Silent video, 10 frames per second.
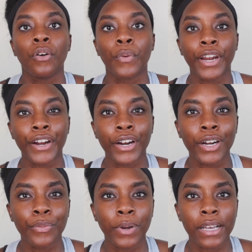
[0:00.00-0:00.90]
What I
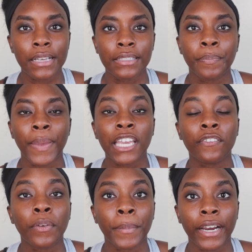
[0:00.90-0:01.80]
heard was
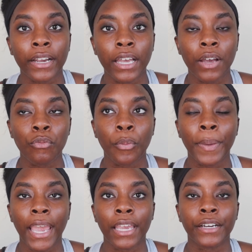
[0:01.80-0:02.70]
Bank of America will
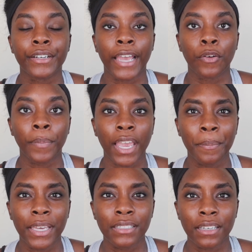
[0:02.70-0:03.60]
pay your down
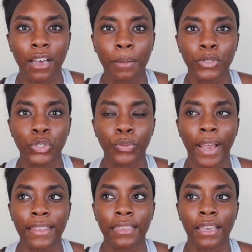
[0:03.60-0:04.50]
payment up to,
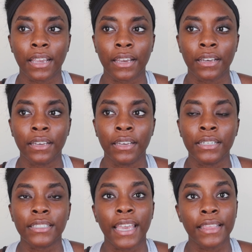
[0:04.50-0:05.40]
I think,
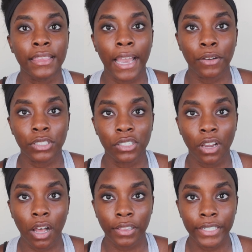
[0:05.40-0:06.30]
ten thousand
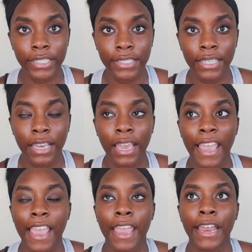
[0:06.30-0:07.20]
dollars
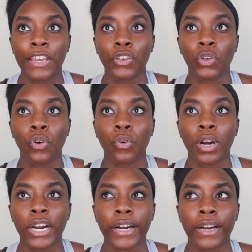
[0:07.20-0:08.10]
and
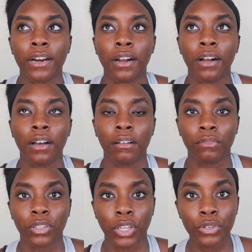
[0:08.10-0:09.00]
your
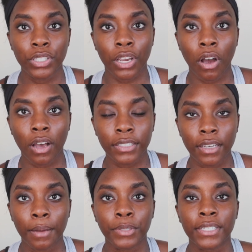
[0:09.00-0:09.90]
closing
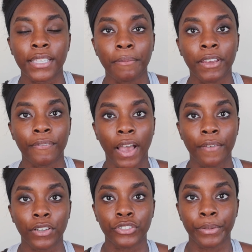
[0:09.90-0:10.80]
costs up to
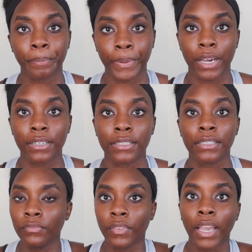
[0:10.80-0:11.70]
seventy-five hundred bucks.